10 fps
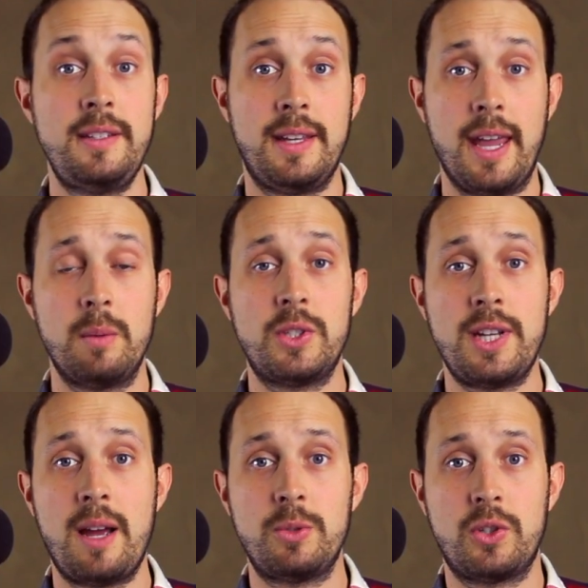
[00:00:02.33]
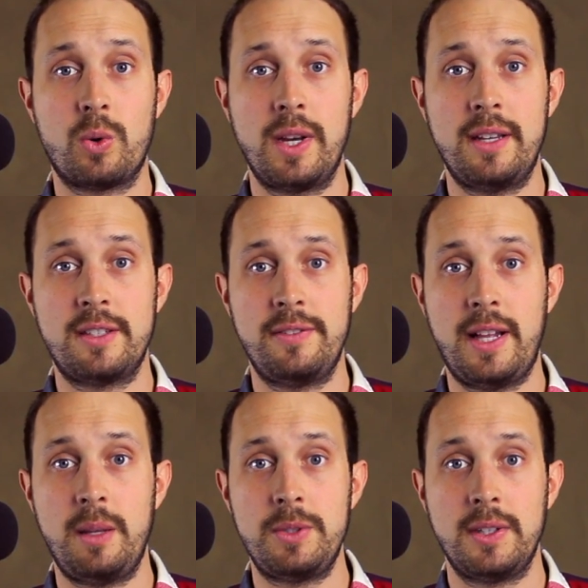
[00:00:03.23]
this GameStop story has
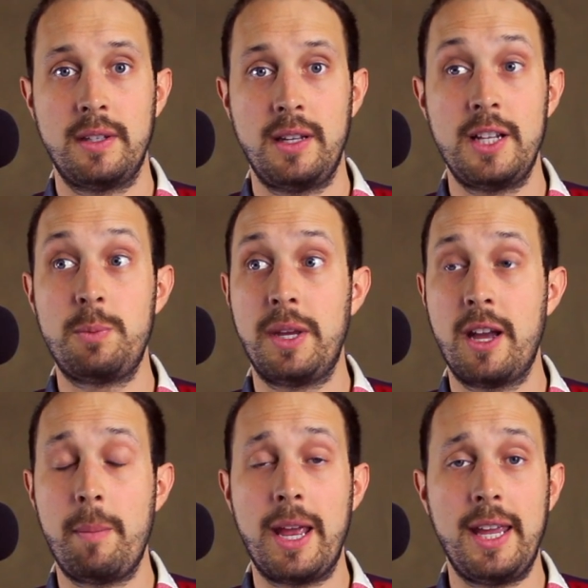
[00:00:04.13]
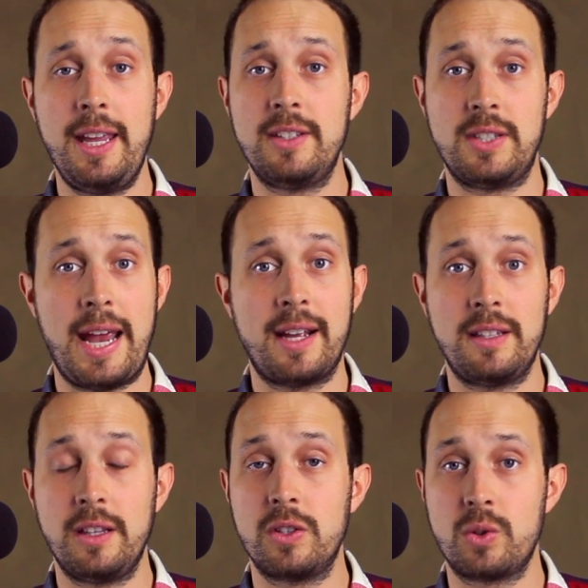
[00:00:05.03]
developed, it's become
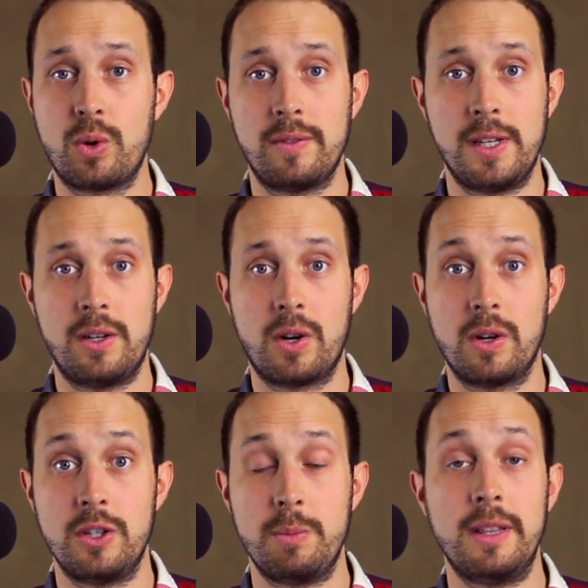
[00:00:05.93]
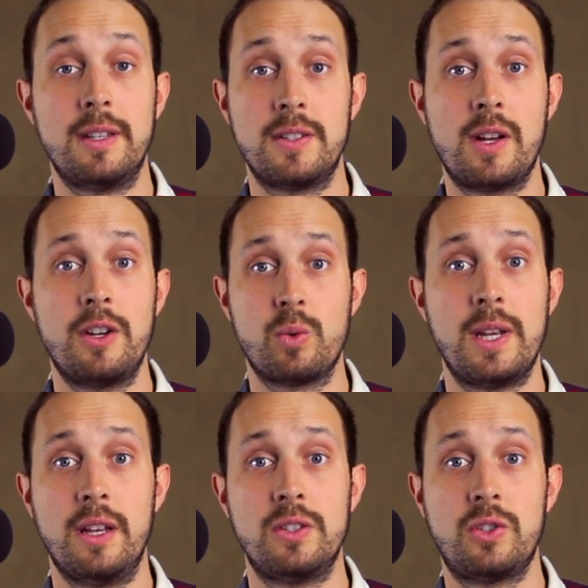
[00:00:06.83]
exactly the sort of encouragement this
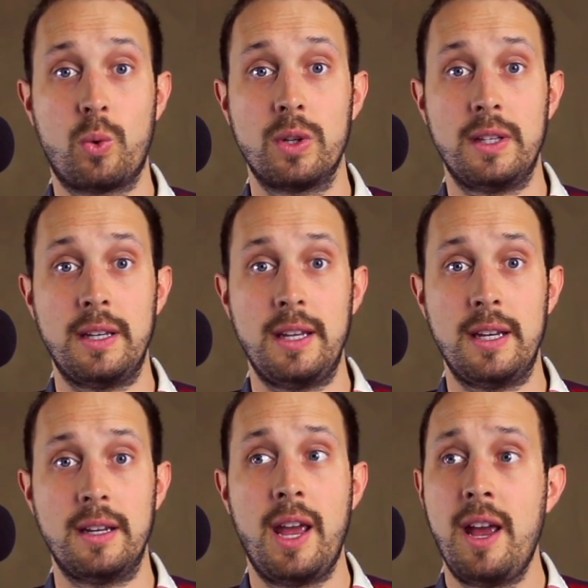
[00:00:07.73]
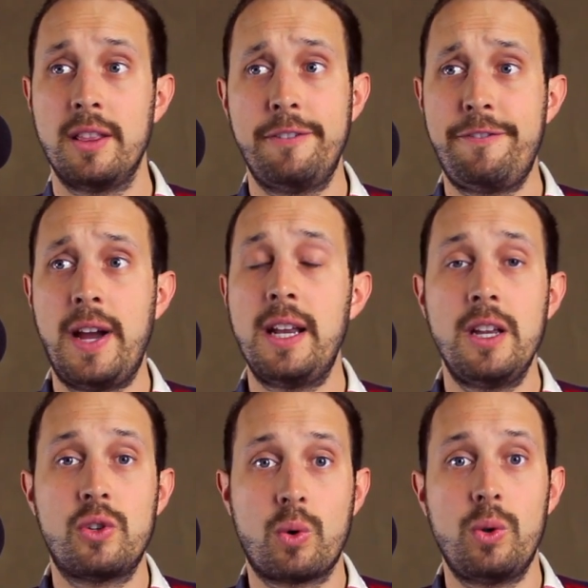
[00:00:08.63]
country has sorely needed. The
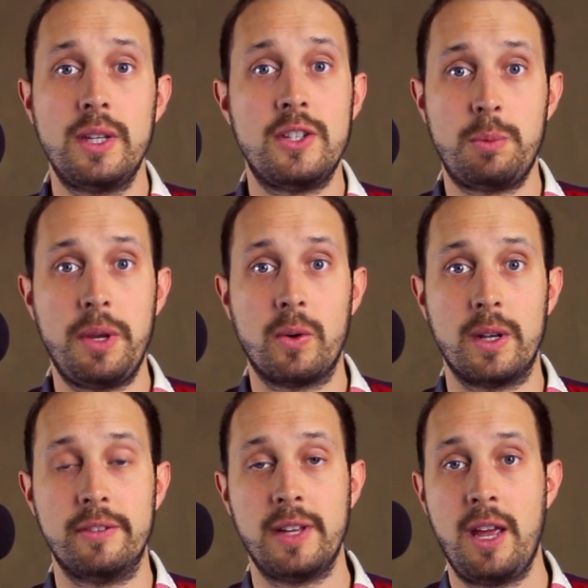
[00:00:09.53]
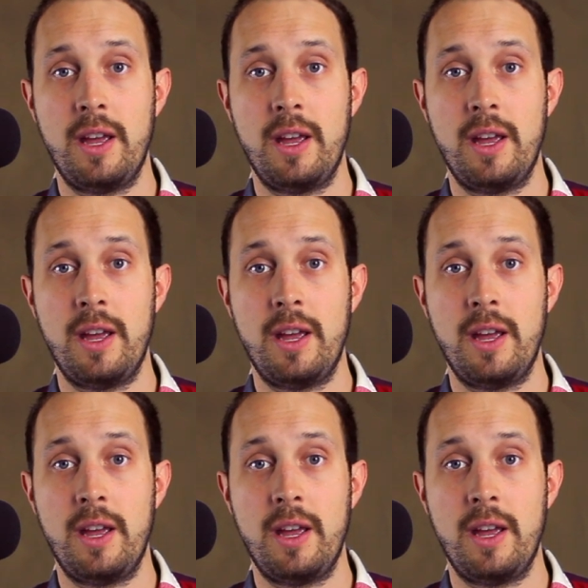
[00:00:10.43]
fighting trolley spirit of